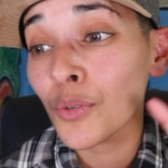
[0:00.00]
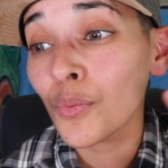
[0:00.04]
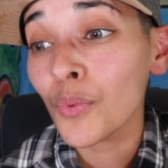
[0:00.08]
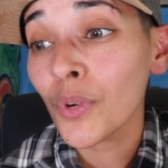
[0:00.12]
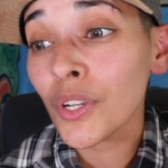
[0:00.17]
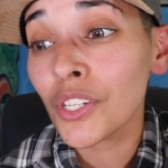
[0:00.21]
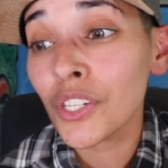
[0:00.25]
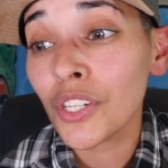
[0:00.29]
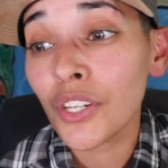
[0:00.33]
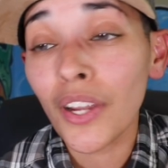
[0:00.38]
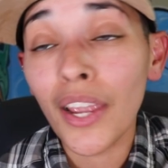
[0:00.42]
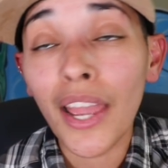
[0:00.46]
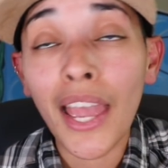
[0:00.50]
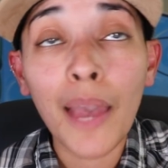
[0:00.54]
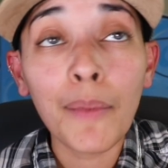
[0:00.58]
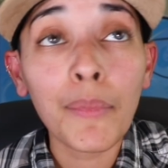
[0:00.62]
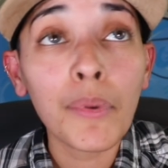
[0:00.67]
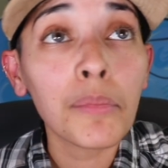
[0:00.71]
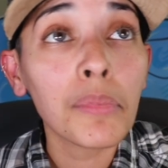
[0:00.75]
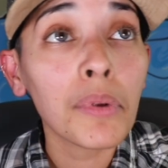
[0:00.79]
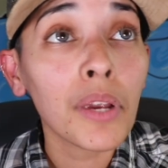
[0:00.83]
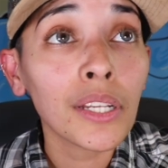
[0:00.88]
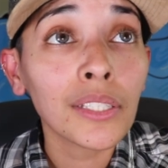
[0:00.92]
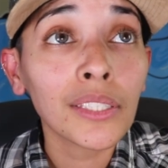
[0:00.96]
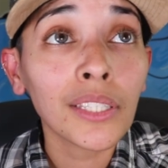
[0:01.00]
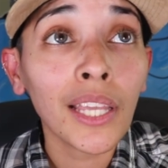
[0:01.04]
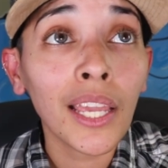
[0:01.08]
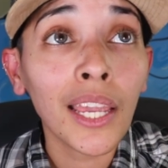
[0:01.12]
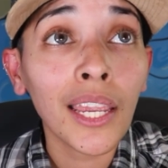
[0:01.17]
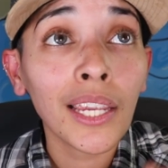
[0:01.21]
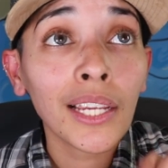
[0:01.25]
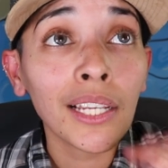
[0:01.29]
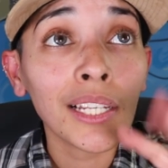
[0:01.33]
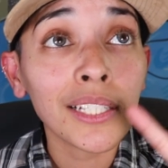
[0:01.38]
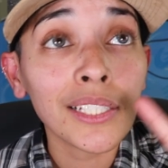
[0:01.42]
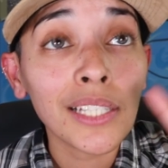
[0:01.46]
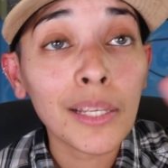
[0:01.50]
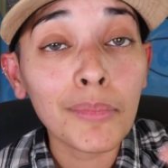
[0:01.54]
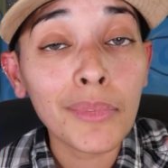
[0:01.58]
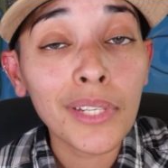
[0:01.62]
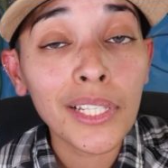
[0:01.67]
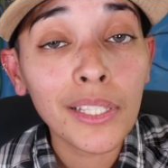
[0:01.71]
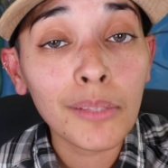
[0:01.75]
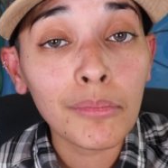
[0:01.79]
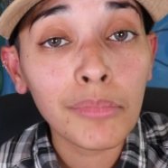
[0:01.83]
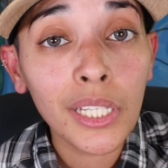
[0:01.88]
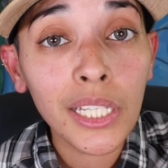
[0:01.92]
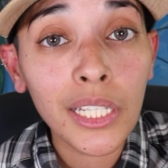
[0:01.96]
wish her a happy birthday because I
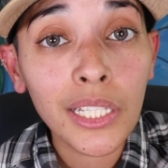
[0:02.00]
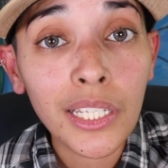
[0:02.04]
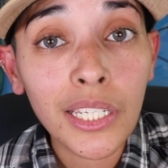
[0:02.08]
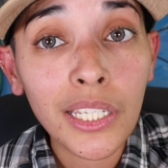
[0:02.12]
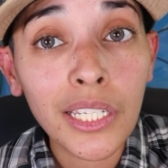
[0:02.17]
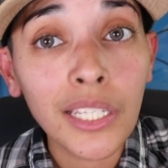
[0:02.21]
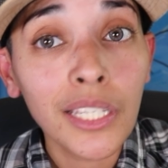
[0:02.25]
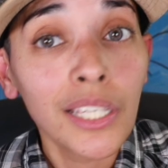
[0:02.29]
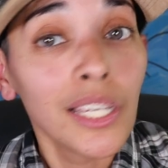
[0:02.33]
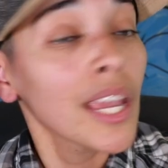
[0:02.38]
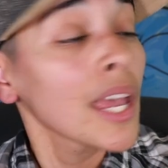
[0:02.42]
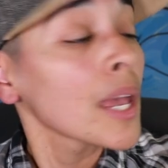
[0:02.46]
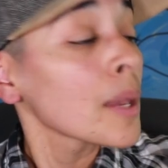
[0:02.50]
miss the bitch.